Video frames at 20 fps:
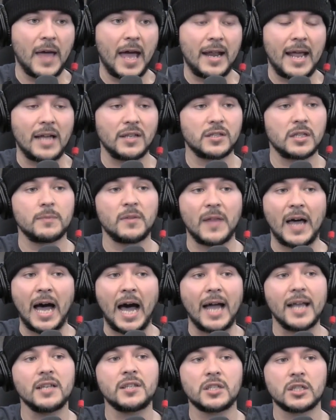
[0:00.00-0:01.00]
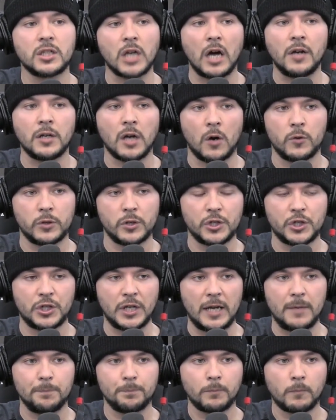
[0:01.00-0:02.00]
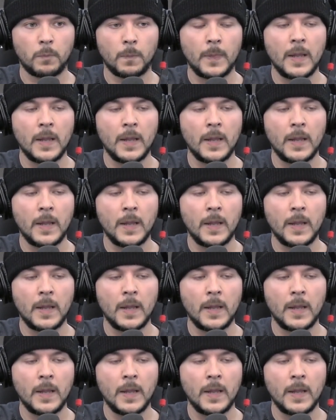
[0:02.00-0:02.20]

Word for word: that has some of the highest gun ownership,